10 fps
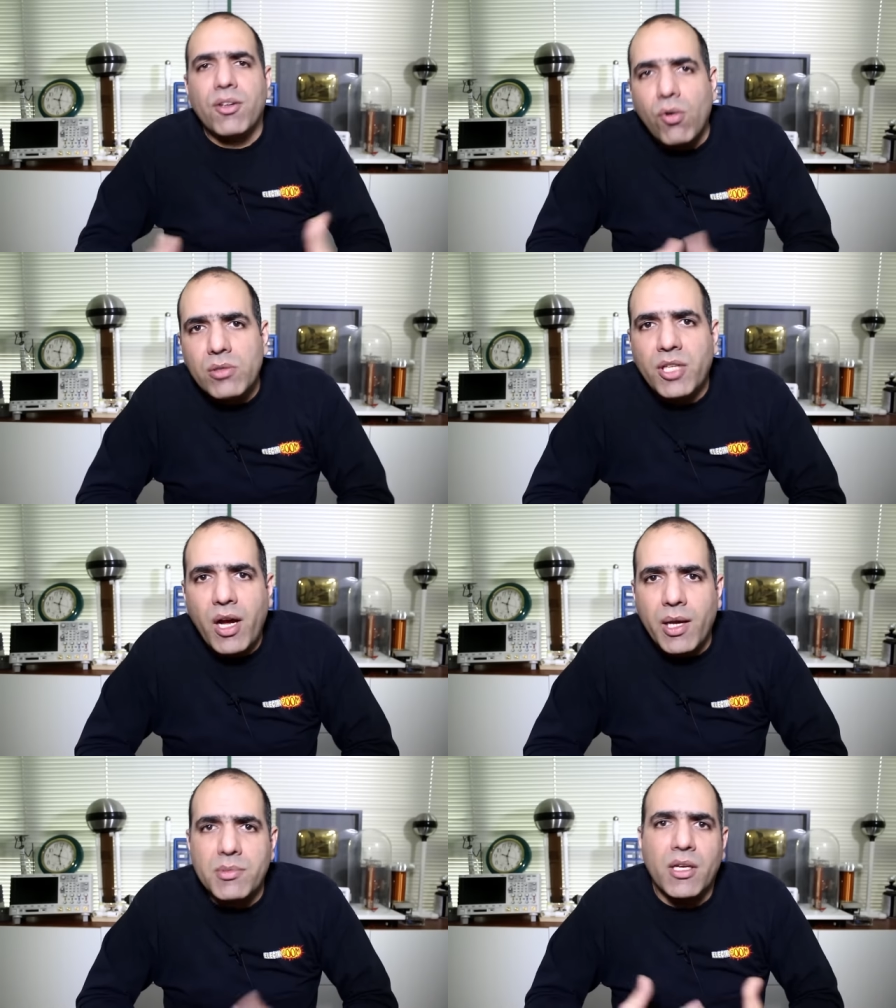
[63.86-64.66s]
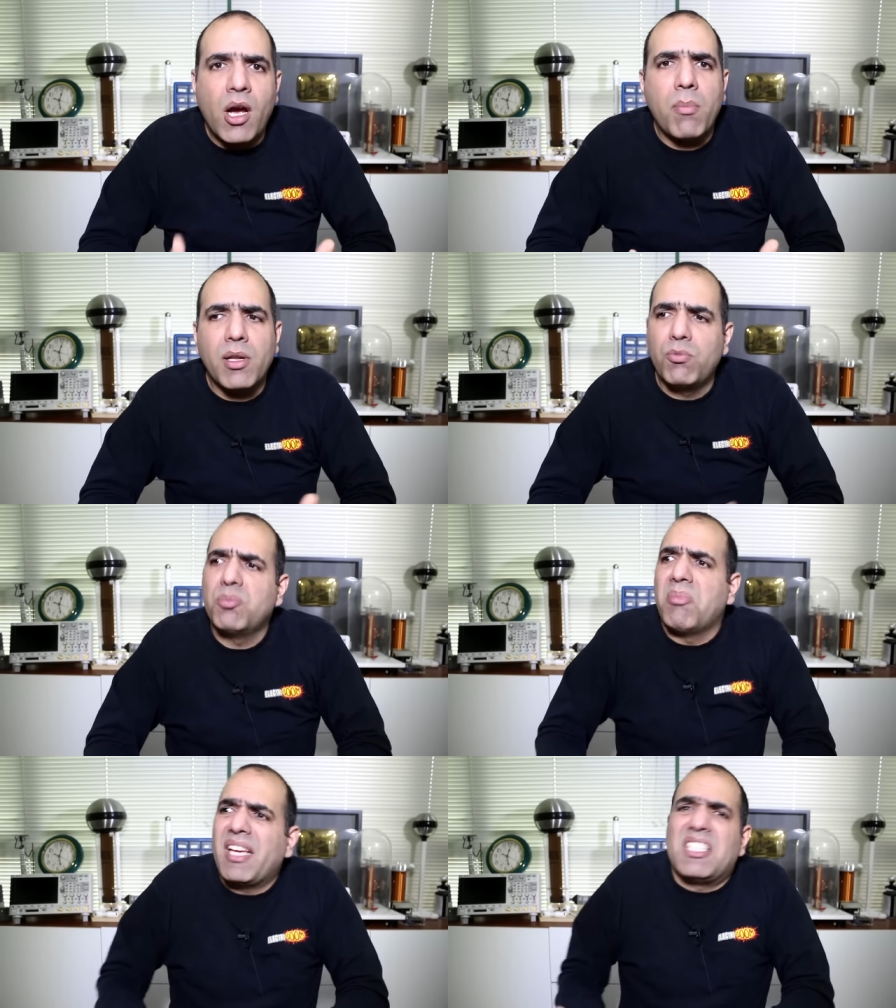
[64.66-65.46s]
in old times, a couple would
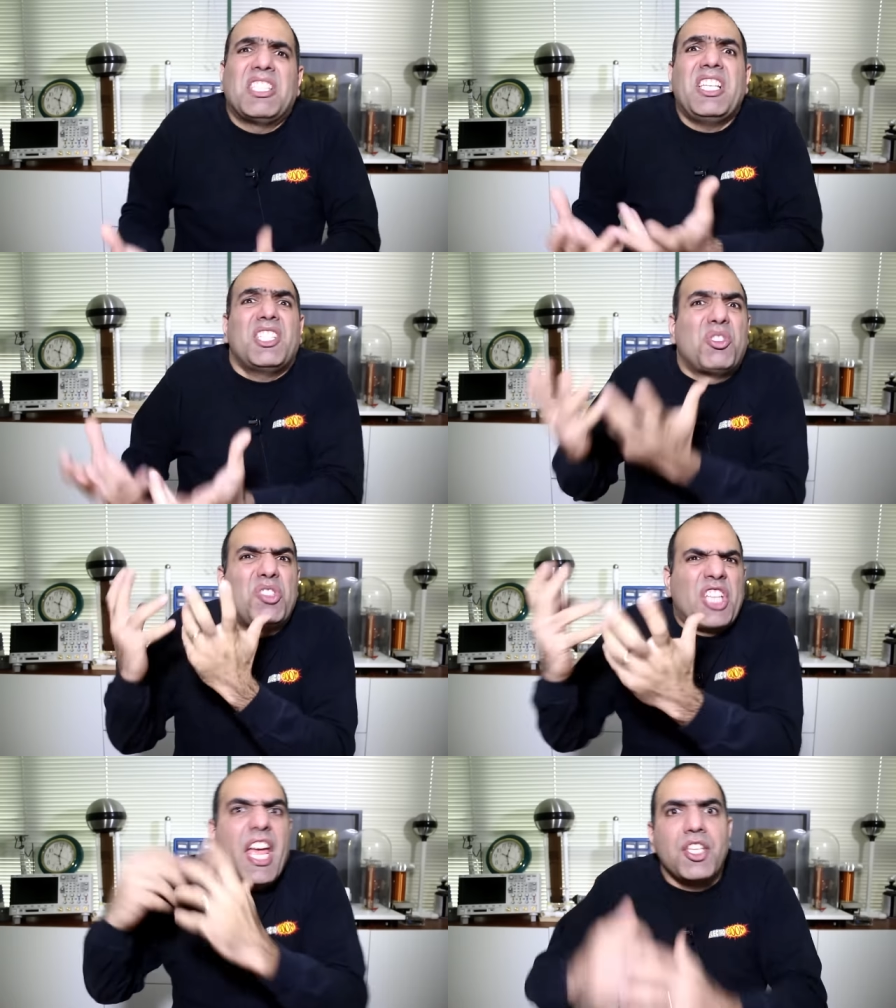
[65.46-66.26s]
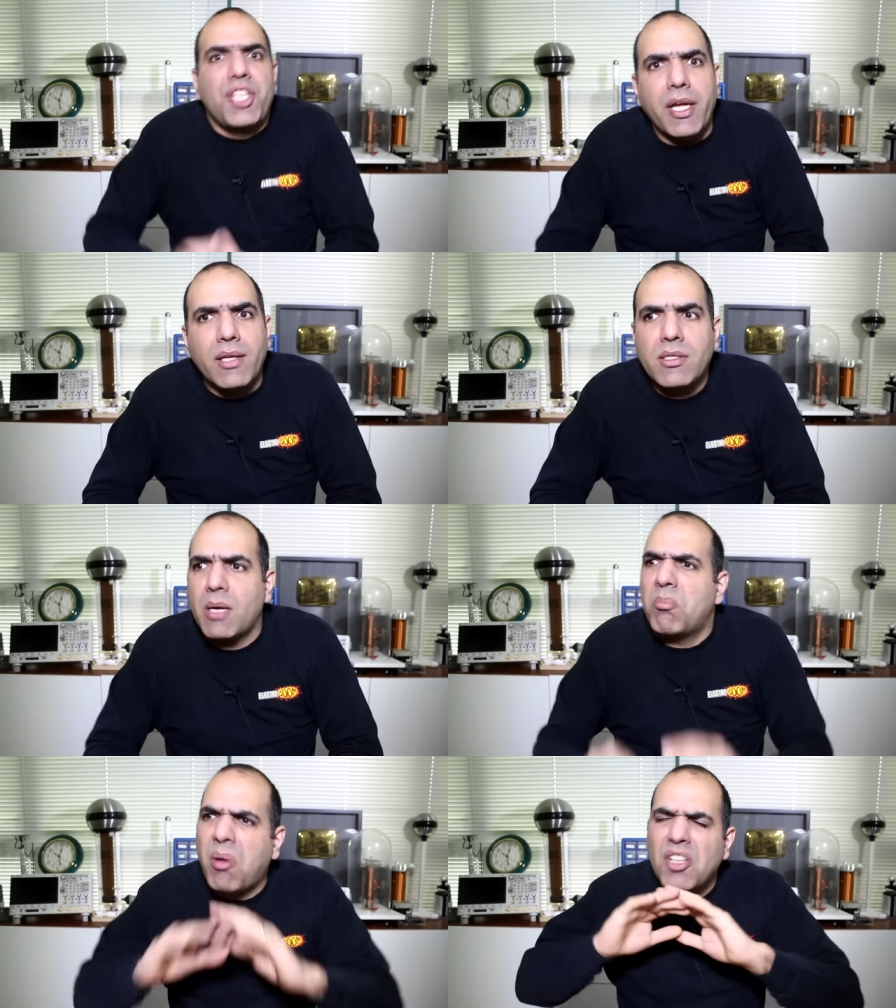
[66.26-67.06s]
make 6 to 10 kids, a
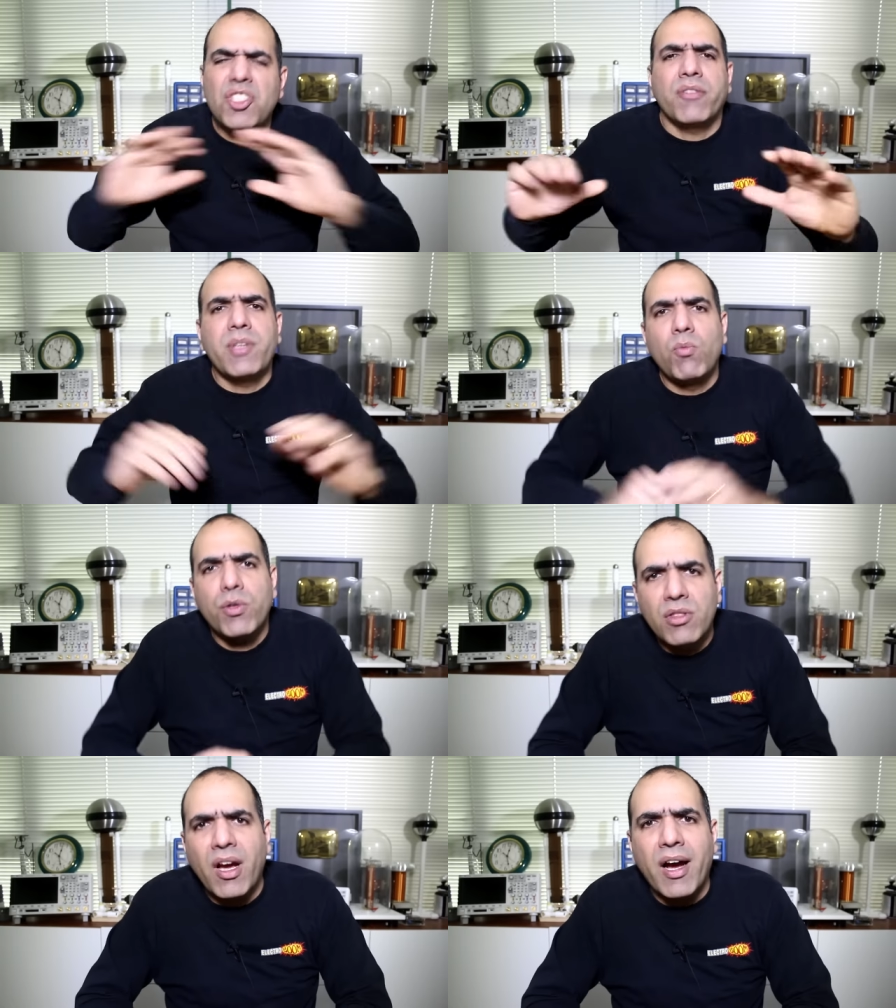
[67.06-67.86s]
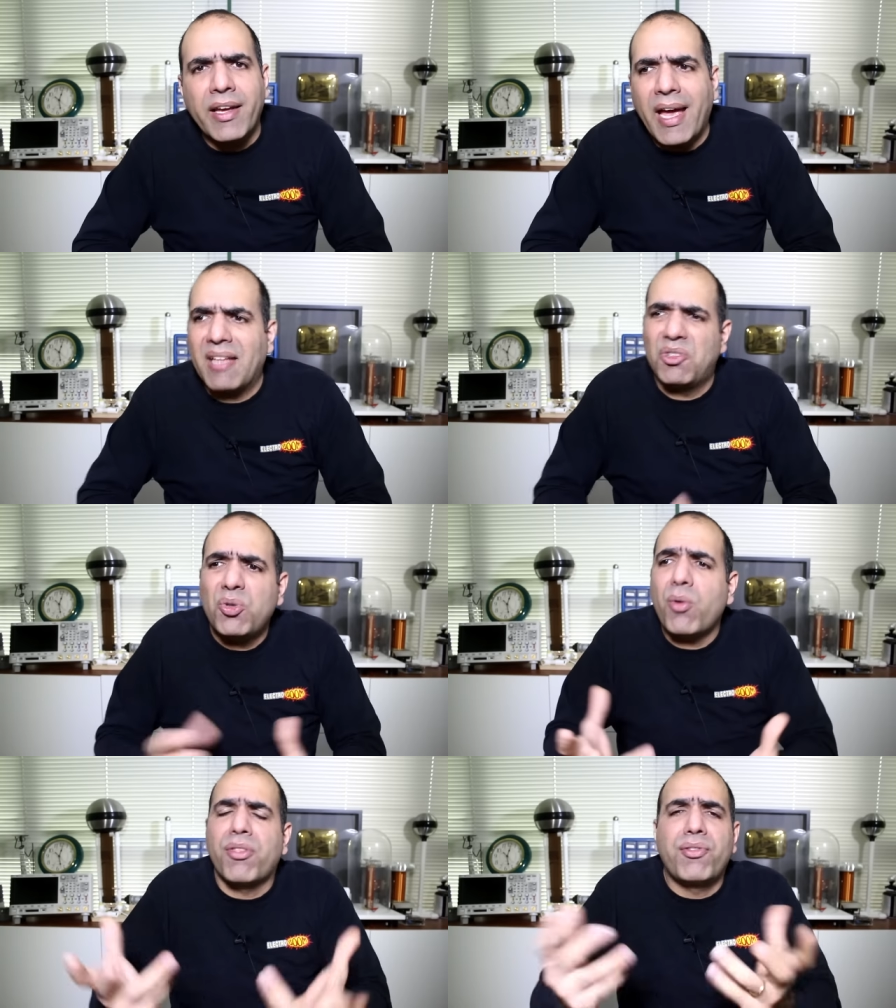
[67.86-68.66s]
bunch of them would die, and 2
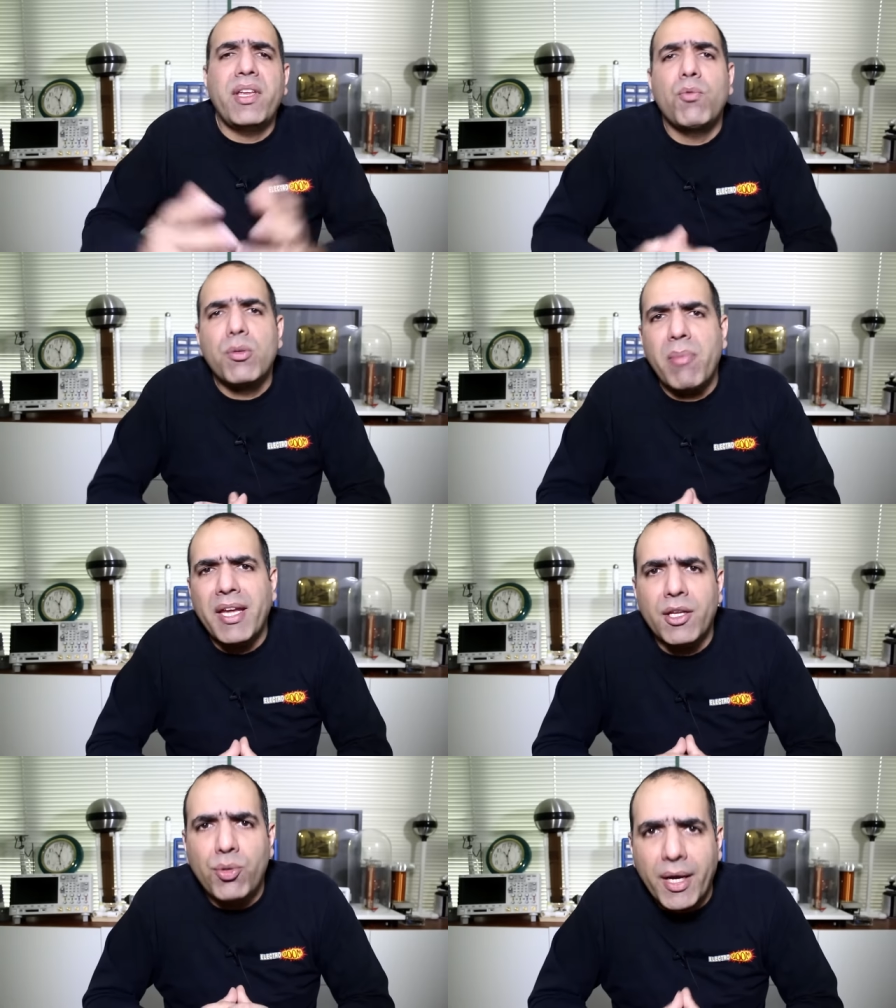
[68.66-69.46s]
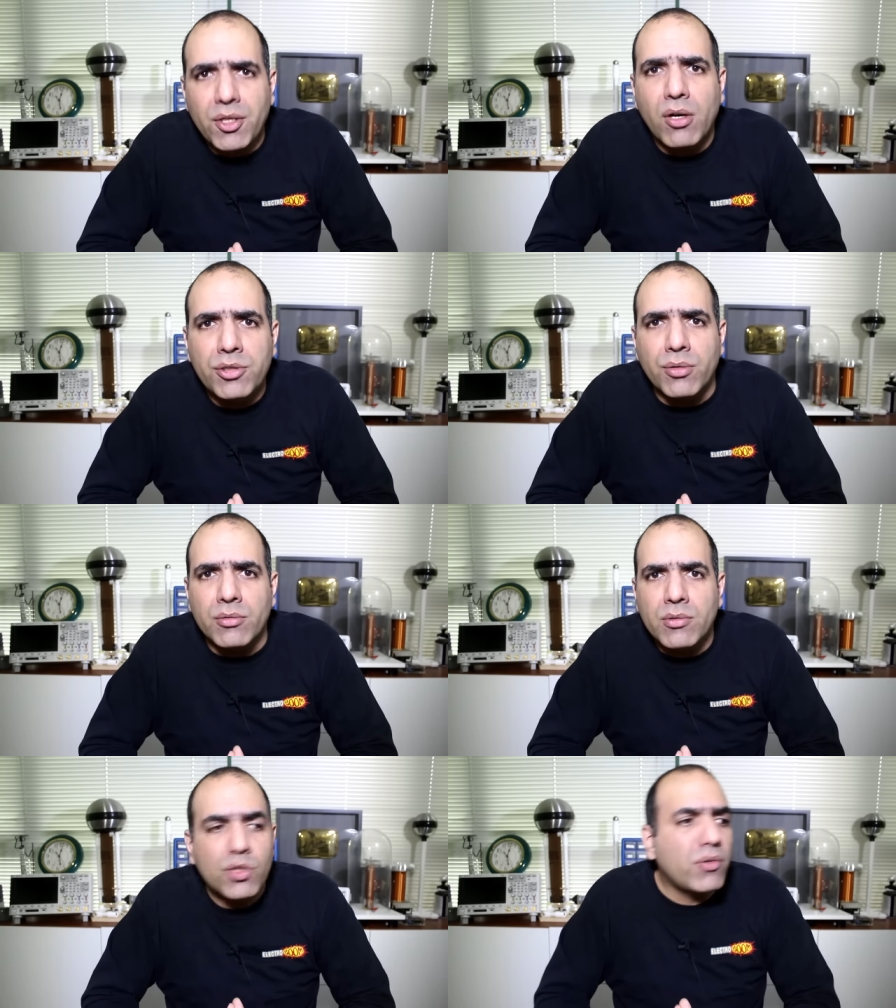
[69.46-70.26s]
or 3 would make it to adulthood.
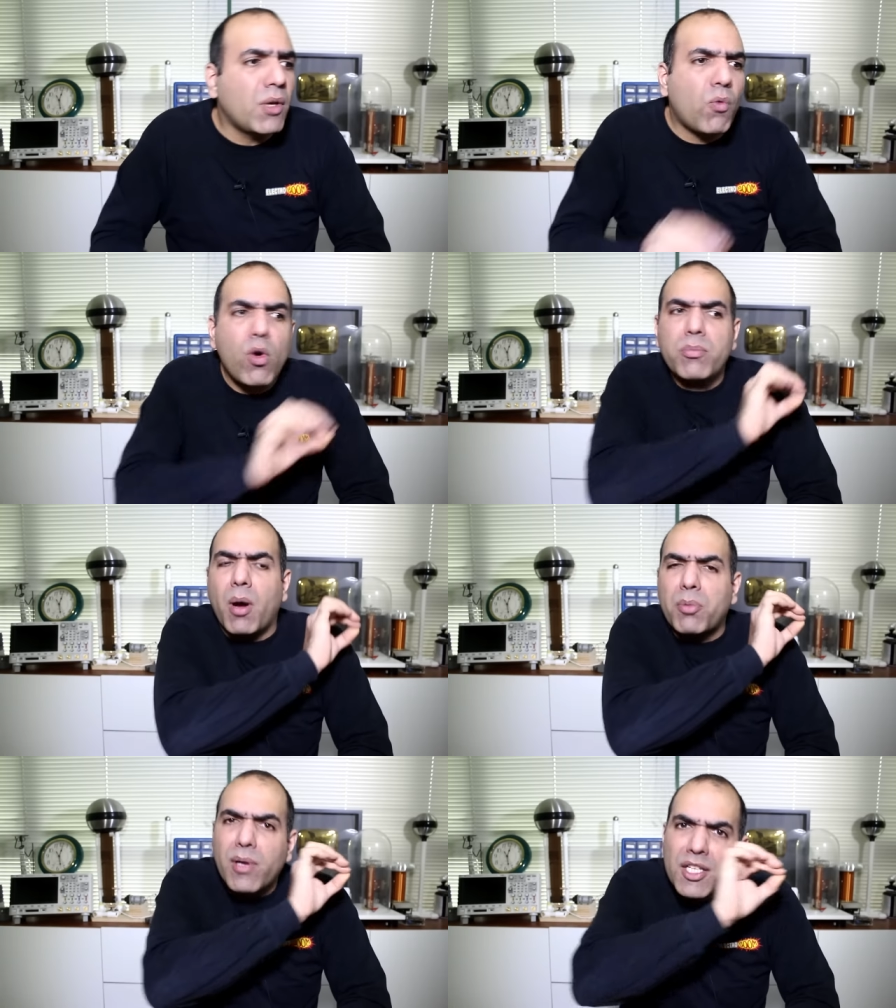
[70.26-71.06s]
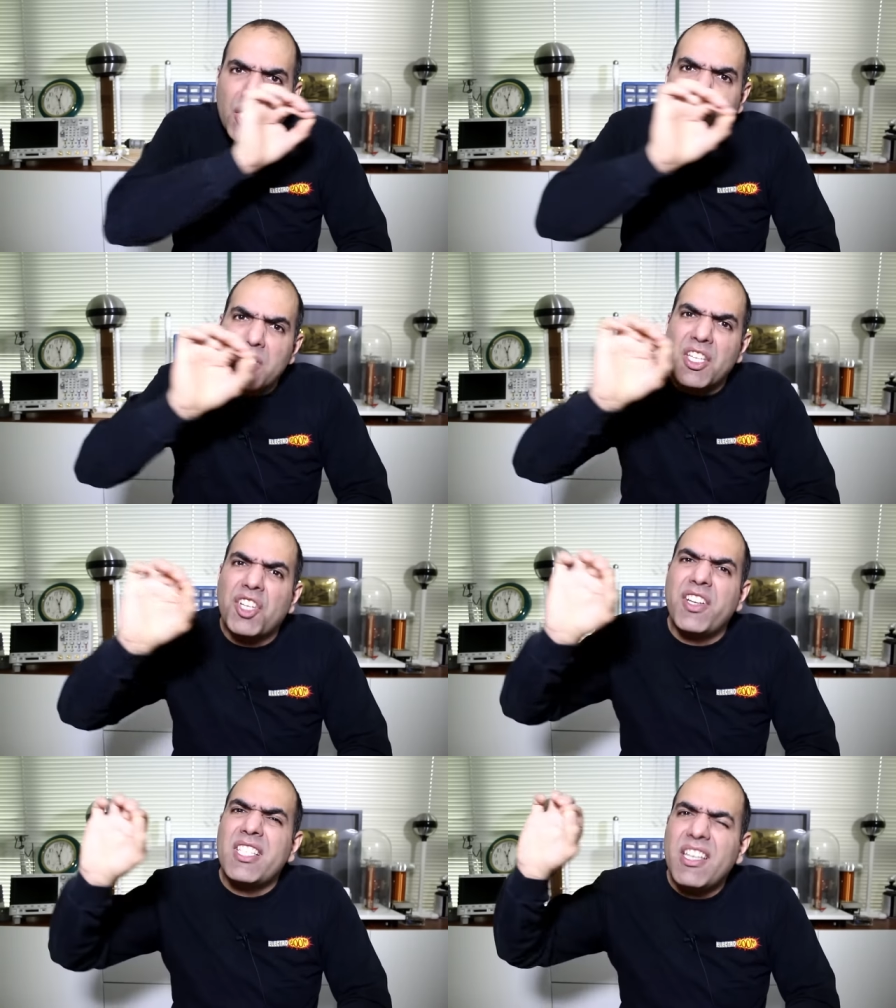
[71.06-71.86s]
So the world population was
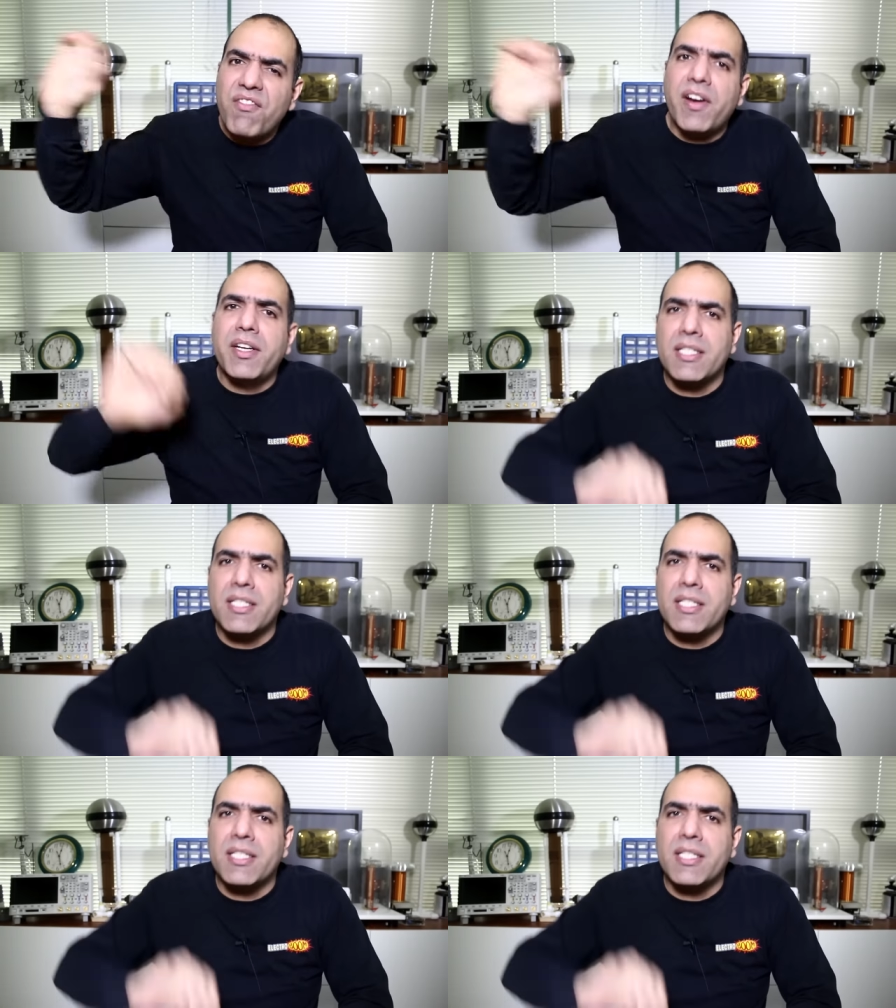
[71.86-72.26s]
increasing very